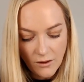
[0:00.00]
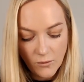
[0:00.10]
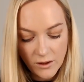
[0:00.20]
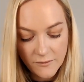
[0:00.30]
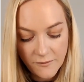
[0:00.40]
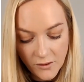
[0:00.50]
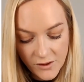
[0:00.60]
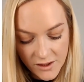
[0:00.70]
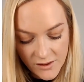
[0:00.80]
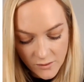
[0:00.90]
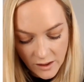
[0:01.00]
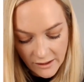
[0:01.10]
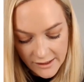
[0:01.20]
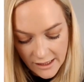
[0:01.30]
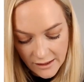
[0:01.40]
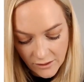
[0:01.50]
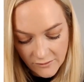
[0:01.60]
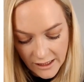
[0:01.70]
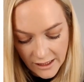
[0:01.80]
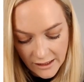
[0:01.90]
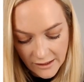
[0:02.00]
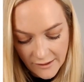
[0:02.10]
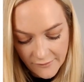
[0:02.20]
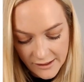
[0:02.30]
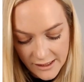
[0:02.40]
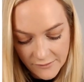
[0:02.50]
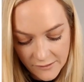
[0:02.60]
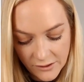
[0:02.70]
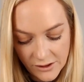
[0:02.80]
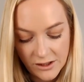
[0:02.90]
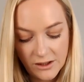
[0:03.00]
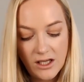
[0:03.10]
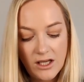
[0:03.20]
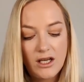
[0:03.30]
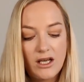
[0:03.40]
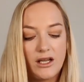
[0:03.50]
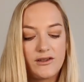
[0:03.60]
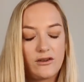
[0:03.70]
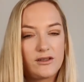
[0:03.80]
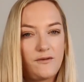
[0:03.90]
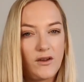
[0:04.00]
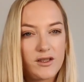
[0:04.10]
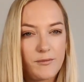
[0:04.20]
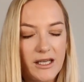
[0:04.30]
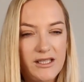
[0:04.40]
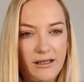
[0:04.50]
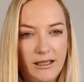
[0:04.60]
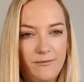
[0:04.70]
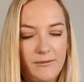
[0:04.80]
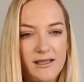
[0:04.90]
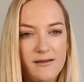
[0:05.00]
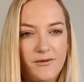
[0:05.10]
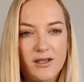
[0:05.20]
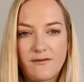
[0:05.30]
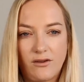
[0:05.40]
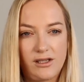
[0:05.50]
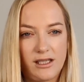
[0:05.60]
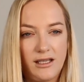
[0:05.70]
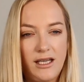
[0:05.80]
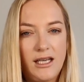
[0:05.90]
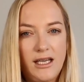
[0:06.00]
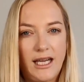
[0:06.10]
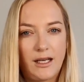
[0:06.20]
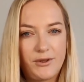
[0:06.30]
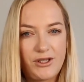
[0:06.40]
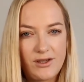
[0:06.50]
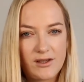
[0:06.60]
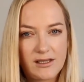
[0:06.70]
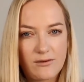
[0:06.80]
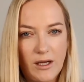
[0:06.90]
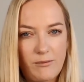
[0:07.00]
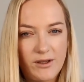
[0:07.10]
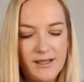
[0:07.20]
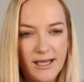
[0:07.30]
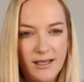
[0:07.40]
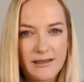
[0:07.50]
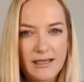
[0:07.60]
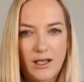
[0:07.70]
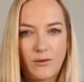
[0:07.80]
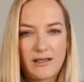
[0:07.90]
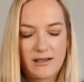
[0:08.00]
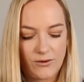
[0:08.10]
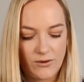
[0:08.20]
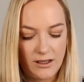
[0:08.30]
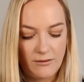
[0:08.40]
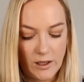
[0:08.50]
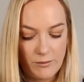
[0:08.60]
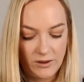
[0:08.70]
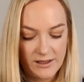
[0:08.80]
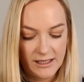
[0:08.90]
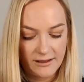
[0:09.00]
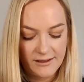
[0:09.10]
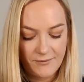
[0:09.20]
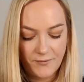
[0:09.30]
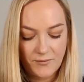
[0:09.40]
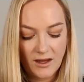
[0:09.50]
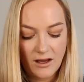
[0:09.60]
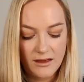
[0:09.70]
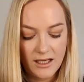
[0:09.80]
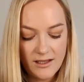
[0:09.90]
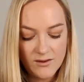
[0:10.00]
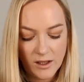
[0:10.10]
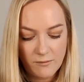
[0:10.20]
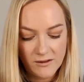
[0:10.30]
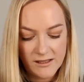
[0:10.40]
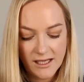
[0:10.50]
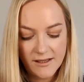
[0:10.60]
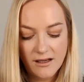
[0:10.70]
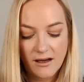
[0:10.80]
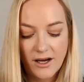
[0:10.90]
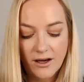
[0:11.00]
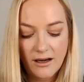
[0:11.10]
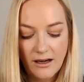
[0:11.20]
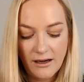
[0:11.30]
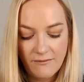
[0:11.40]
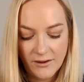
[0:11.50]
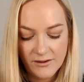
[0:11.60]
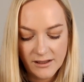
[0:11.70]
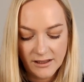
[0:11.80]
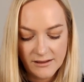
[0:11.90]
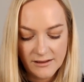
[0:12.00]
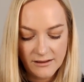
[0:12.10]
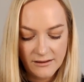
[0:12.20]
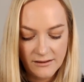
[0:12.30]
One of the functions, so I write down, I'm going to write here now, FNT for function. It's going to filter bacteria. That's the first function. It'll produce white blood cells and it will store white blood cells. These white blood cells are your lymphocytes.